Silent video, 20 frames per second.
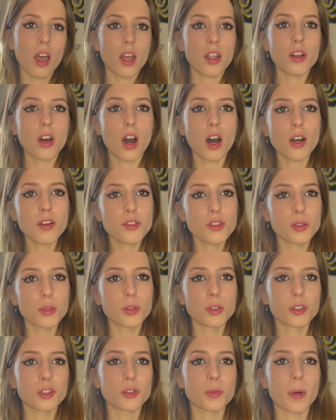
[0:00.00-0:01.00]
an
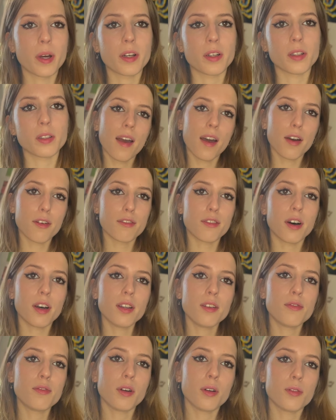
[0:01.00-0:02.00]
off-shoulder sweater, a vine
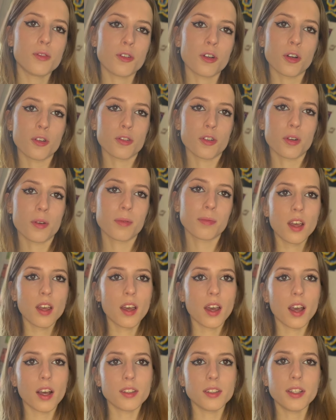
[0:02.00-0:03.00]
phone charger,
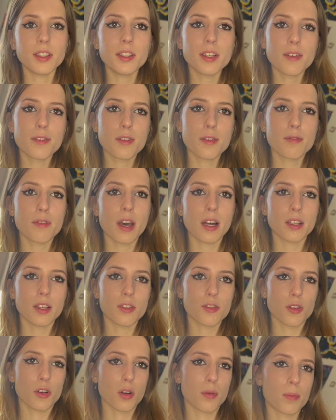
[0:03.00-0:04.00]
a lily of the valley
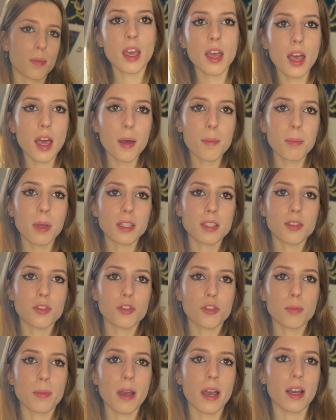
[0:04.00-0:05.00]
charm, a
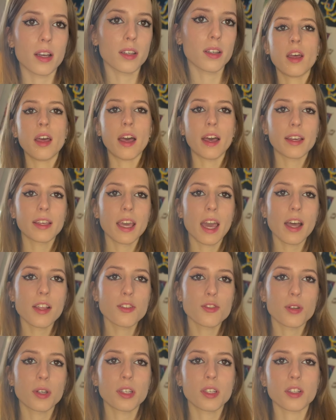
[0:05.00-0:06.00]
messenger bag, a cat
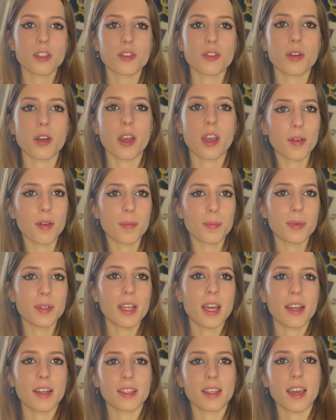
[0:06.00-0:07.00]
trinket tray,
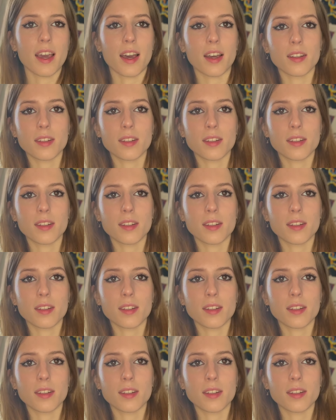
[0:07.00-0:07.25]
banana cat,